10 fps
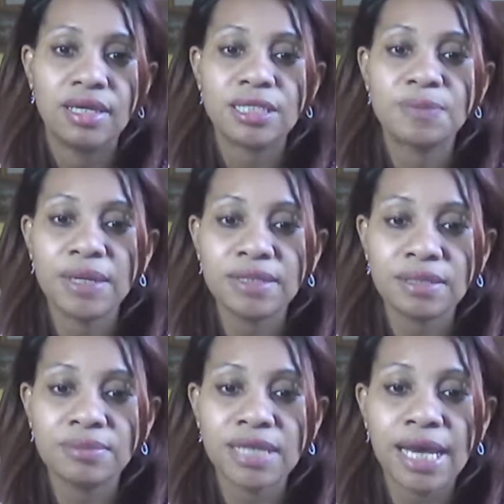Spend
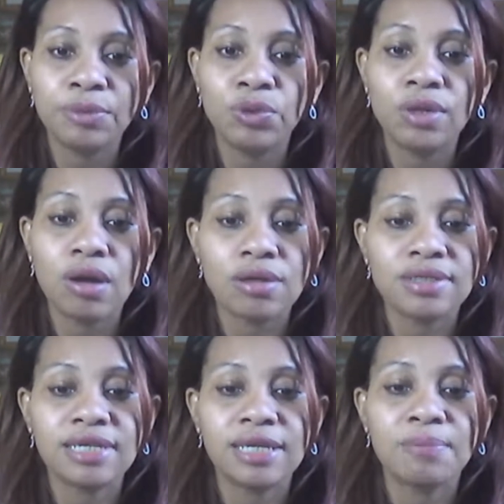some time doing
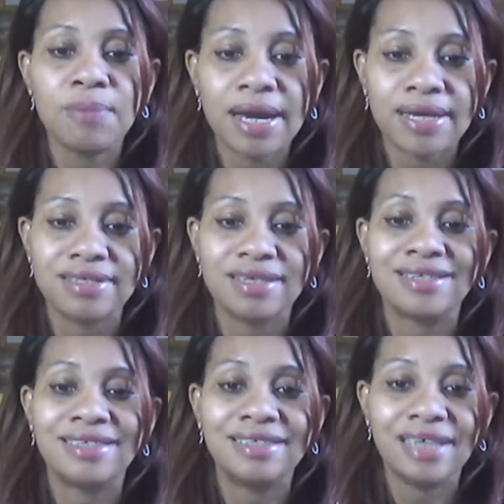content marketing
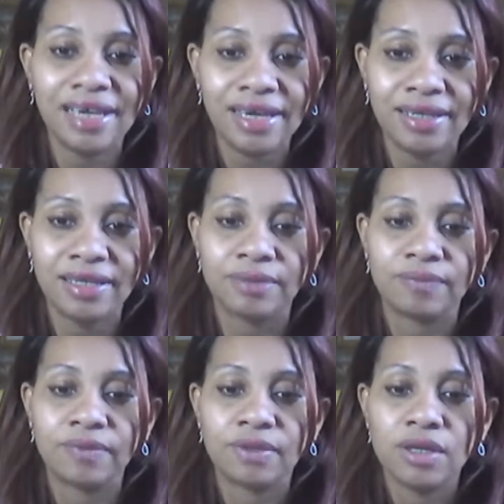daily.
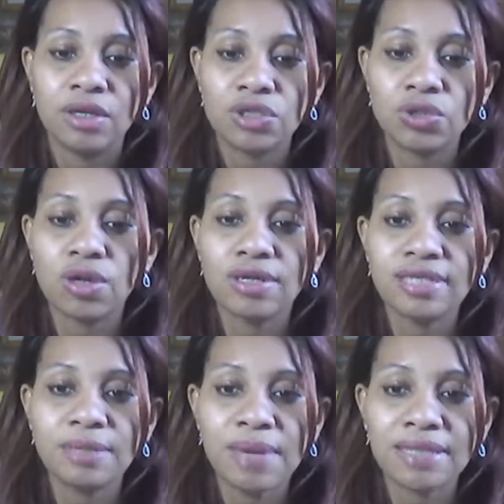So
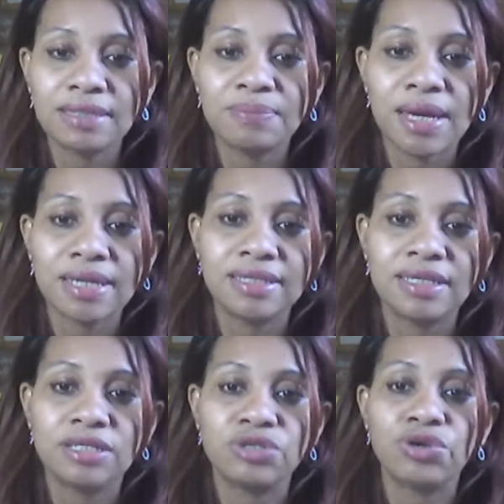content marketing
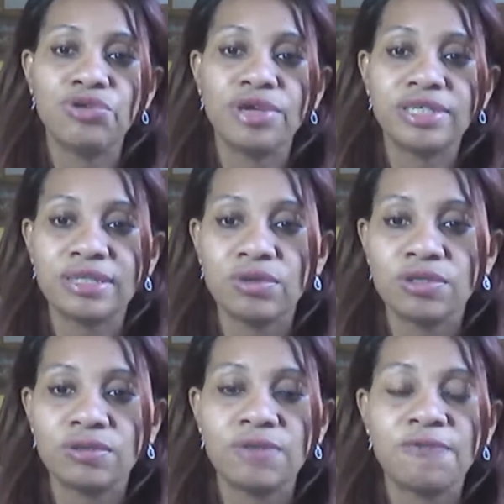is you creating those
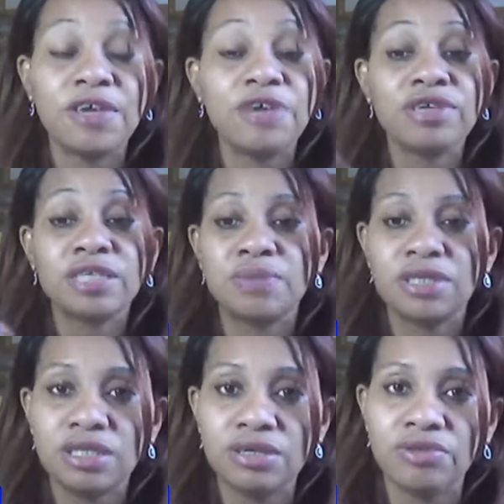the various
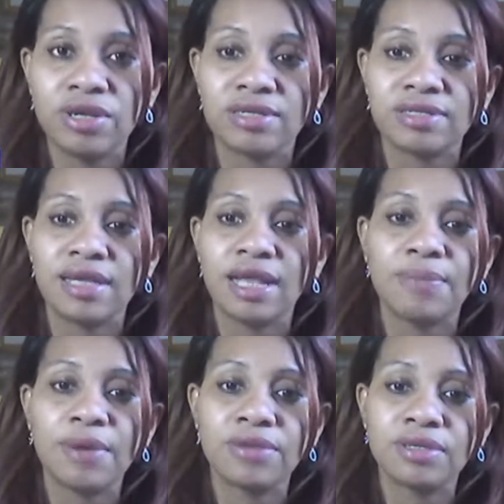materials to help
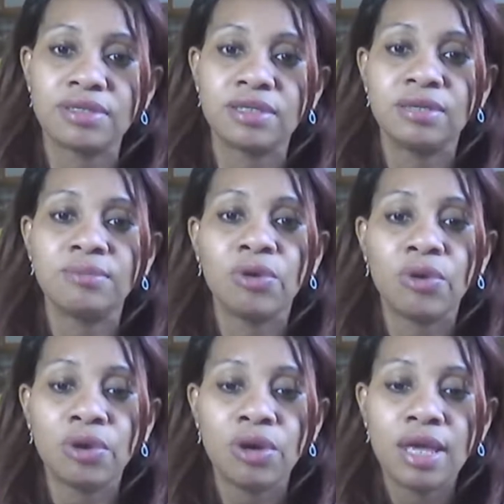others to learn
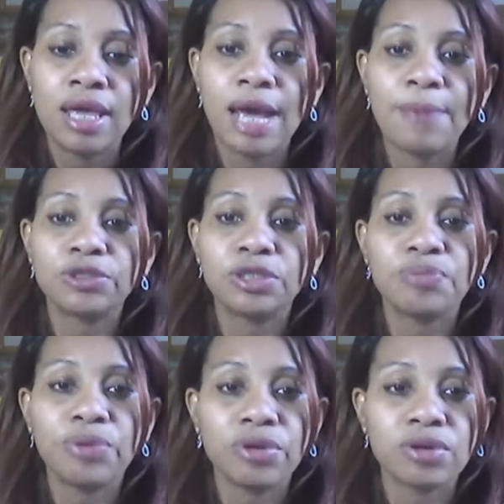more about your
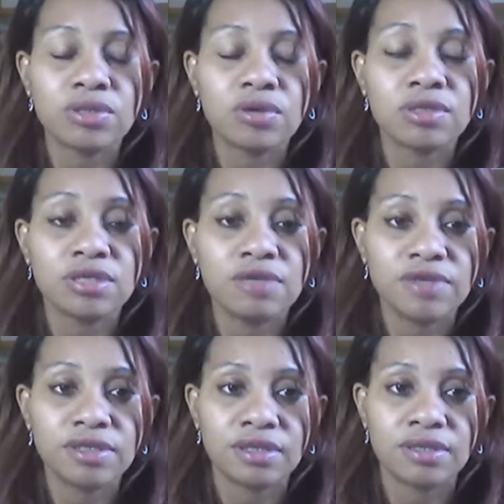products or
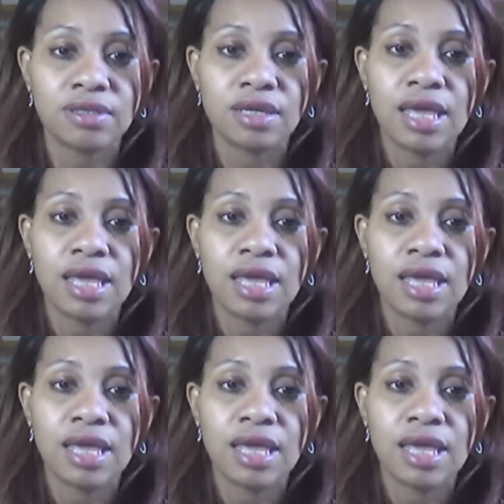services.